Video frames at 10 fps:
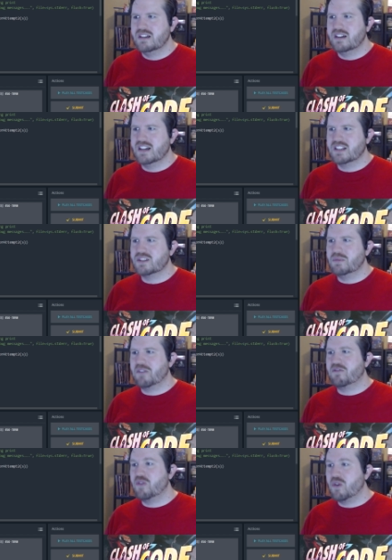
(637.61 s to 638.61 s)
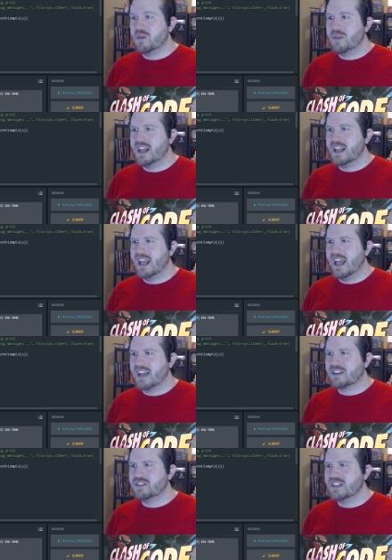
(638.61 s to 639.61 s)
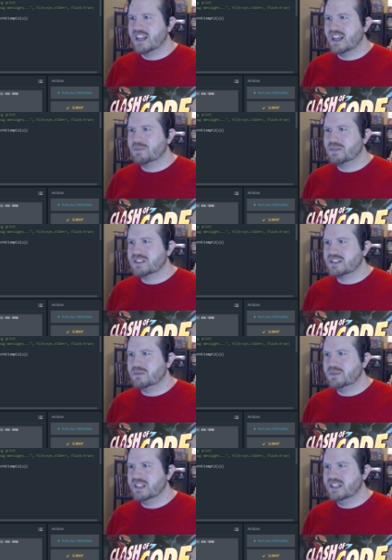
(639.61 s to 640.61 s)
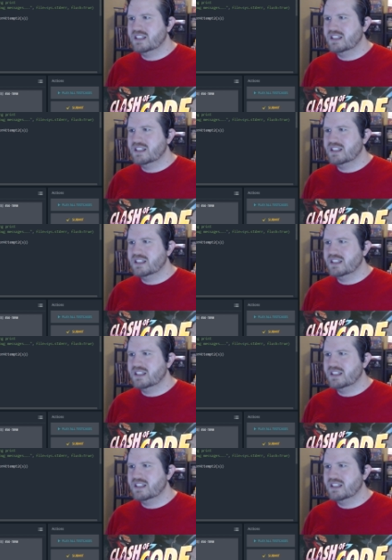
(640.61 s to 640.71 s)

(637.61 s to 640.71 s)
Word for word: All right, so my format actually happens to be